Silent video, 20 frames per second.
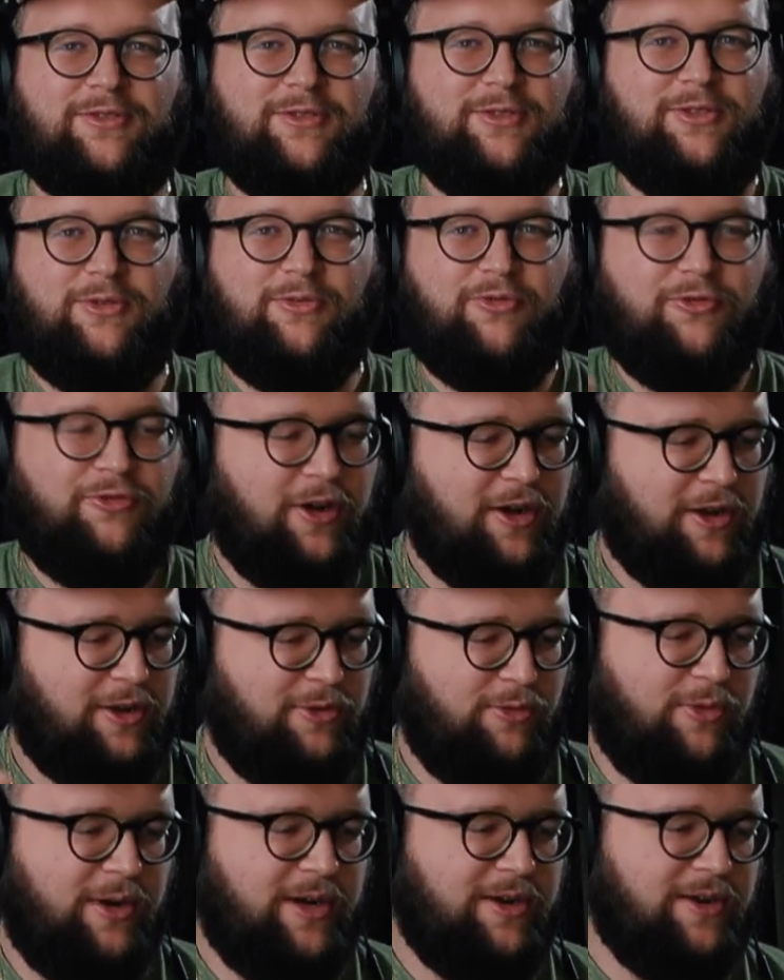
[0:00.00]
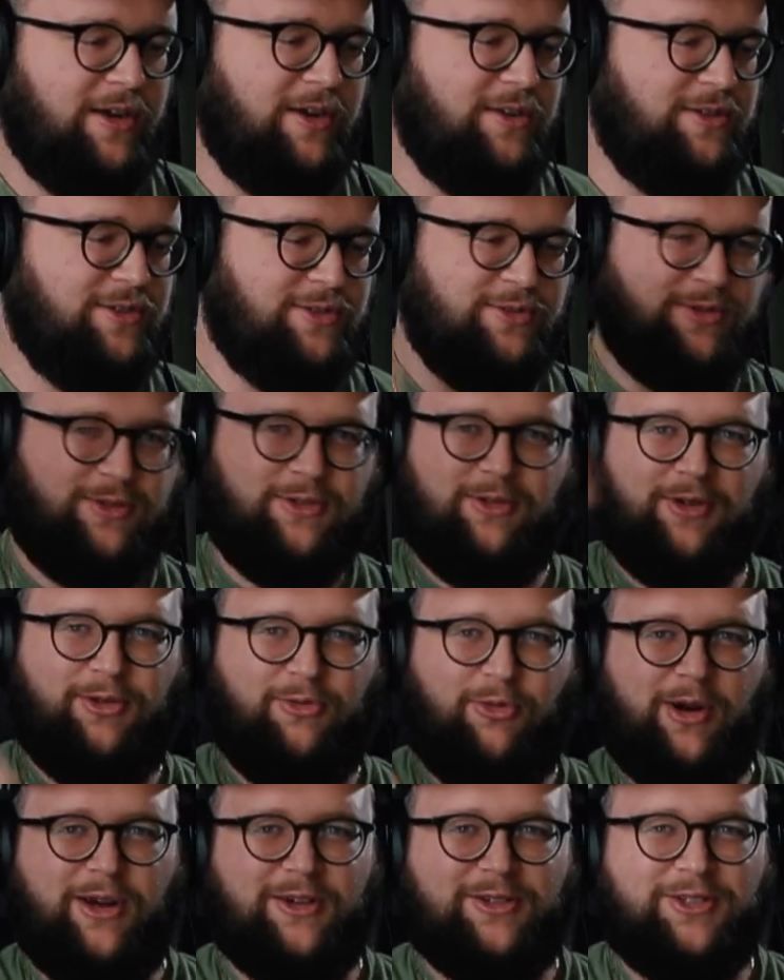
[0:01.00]
and you fucking weirdos
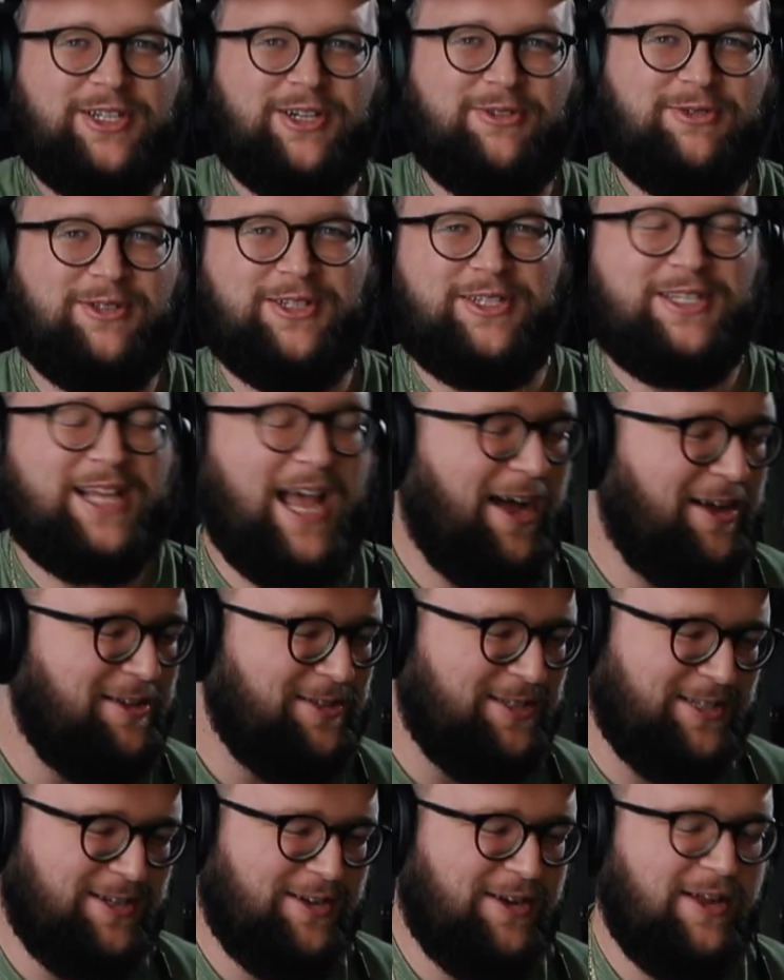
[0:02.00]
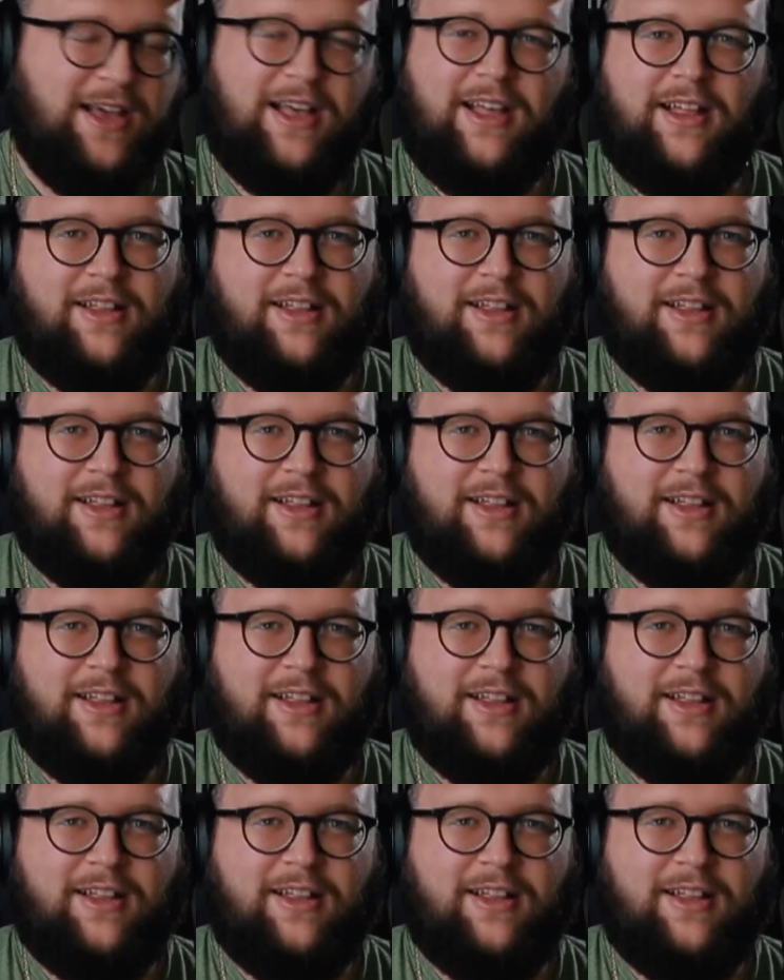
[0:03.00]
doing weird shit with the sounds, and